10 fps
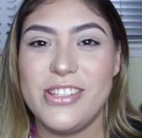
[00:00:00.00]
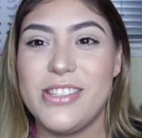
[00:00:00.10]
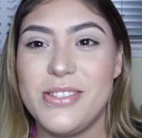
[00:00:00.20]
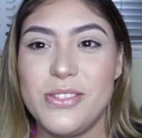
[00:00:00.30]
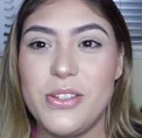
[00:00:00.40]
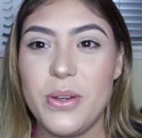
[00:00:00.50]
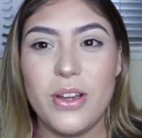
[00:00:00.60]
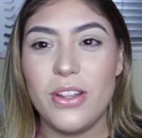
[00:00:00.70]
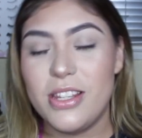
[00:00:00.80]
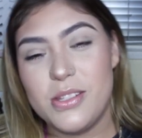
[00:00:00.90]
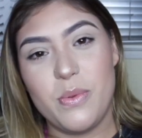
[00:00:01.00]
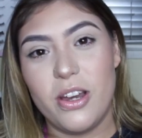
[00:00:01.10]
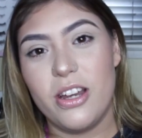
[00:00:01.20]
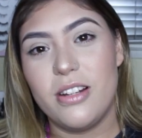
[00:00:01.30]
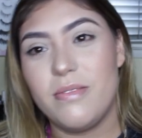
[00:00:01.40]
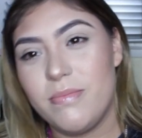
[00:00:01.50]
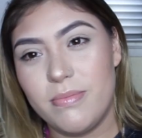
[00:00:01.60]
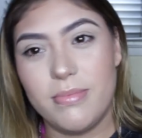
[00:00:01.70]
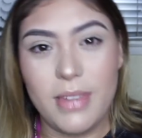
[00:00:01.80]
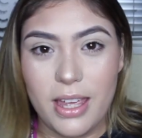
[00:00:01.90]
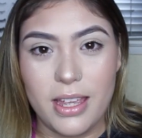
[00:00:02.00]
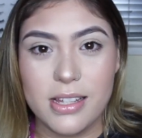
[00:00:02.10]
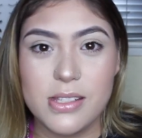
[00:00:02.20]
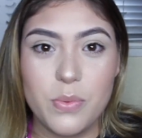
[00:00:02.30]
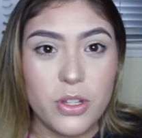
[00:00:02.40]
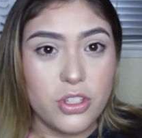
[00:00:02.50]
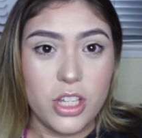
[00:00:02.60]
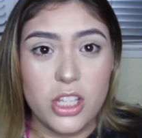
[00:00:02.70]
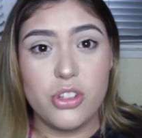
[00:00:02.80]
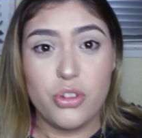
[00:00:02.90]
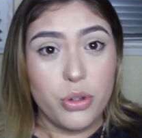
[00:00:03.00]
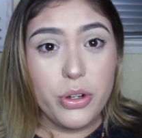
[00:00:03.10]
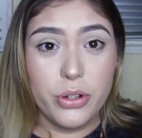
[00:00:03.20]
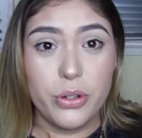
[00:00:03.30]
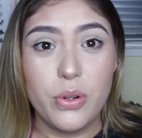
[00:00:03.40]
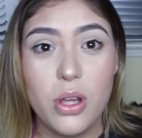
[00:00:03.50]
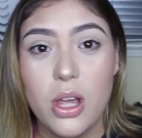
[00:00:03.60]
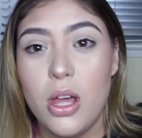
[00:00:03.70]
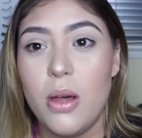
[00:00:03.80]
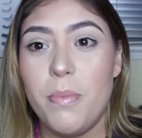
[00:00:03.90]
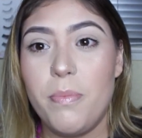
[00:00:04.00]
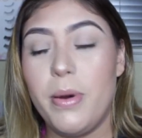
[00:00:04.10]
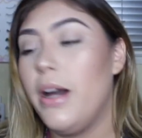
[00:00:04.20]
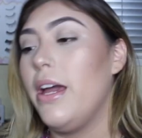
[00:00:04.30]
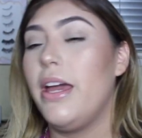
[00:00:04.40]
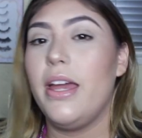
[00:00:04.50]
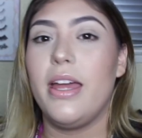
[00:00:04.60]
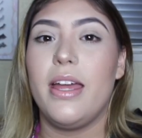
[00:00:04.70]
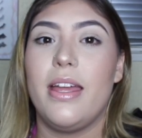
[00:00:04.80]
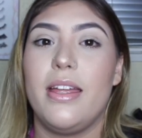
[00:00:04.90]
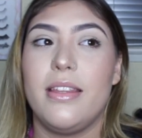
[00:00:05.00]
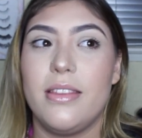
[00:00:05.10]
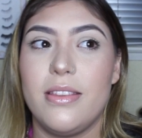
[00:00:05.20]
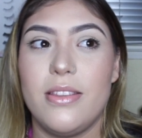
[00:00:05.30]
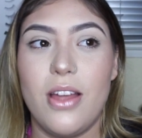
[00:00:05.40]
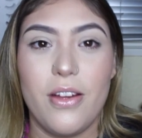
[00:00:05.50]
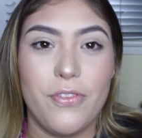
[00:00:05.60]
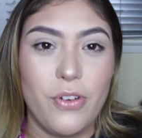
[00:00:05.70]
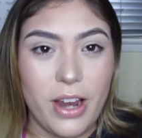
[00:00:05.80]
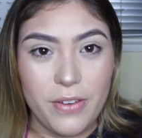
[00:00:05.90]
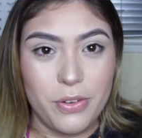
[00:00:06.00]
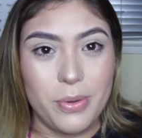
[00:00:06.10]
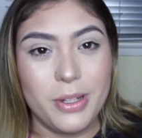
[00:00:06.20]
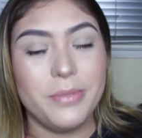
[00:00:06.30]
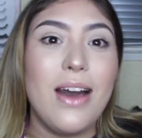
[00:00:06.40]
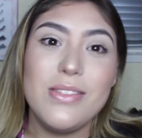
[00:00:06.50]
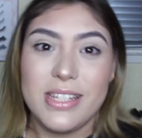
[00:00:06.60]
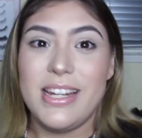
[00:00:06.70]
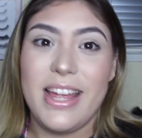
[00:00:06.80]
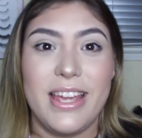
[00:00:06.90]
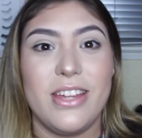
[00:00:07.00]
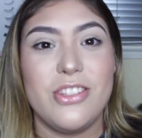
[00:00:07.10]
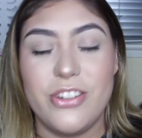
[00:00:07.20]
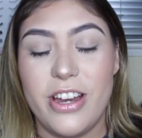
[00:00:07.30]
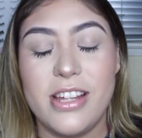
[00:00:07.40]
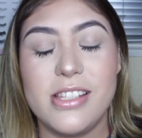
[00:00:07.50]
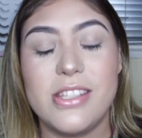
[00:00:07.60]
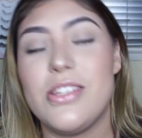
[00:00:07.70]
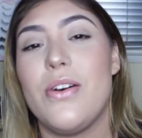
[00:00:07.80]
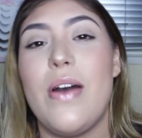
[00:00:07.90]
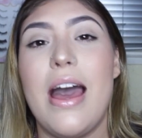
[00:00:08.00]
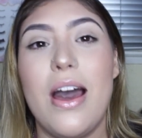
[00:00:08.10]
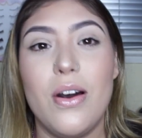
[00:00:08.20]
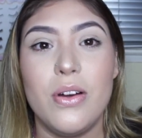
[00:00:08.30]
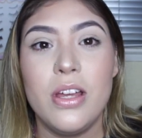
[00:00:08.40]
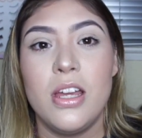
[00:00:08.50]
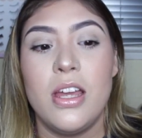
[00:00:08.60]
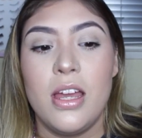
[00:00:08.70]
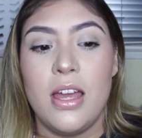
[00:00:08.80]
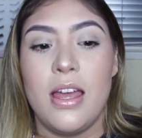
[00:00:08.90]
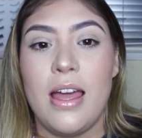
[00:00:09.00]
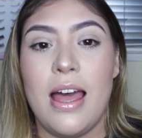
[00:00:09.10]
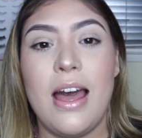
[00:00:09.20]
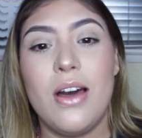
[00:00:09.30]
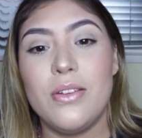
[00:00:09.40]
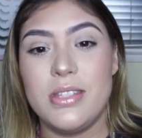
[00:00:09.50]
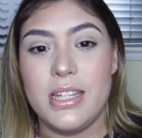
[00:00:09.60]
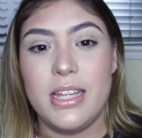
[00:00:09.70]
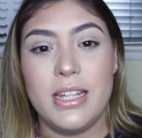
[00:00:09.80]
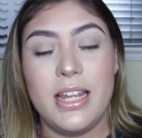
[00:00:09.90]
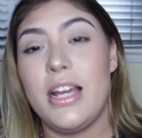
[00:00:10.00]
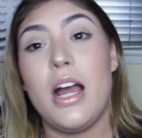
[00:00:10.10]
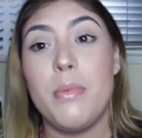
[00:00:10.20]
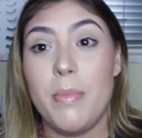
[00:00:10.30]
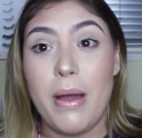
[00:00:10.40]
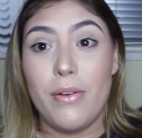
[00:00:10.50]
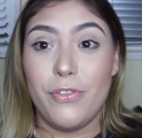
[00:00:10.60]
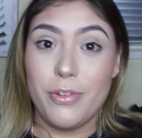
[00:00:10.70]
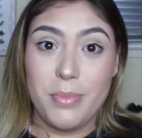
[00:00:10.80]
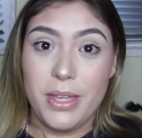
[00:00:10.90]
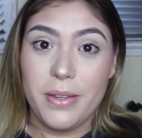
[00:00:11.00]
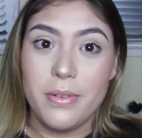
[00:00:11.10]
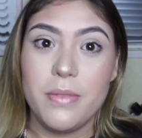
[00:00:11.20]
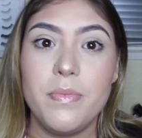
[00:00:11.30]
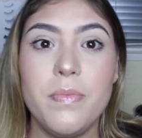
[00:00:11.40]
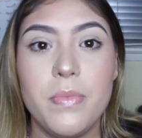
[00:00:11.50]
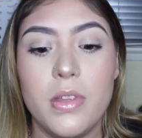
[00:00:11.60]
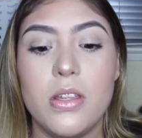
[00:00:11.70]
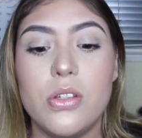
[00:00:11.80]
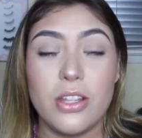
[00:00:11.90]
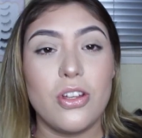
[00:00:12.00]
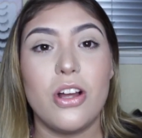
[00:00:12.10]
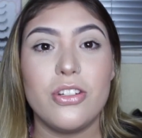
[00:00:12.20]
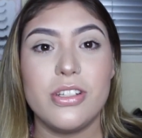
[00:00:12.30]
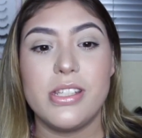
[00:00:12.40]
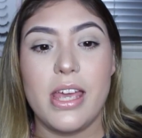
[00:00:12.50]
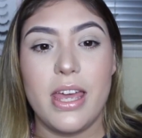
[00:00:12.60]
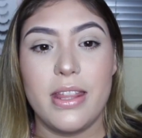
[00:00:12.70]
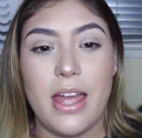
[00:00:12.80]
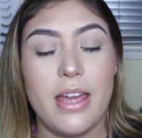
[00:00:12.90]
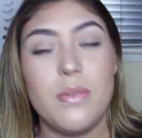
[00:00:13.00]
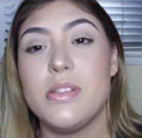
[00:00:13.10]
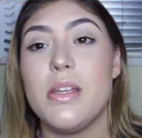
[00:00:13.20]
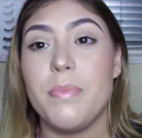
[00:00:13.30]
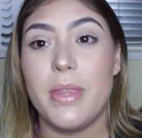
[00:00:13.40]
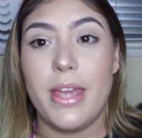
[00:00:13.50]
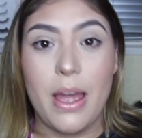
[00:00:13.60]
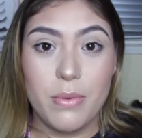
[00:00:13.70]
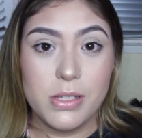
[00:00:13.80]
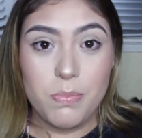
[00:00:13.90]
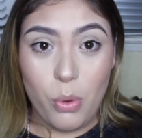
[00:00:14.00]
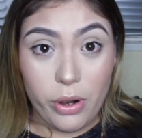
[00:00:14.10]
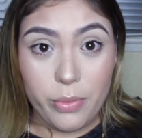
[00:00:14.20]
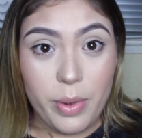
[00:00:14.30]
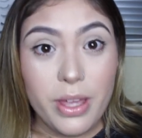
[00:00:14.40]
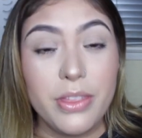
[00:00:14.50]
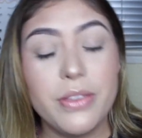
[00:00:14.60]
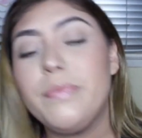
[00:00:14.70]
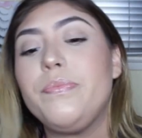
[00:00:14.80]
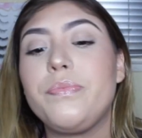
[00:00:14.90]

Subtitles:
just doing all these weird things, which is true, but not for everyone. How did I get Tourette's? So how did it come about for me? The doctors say that it was something I was born with,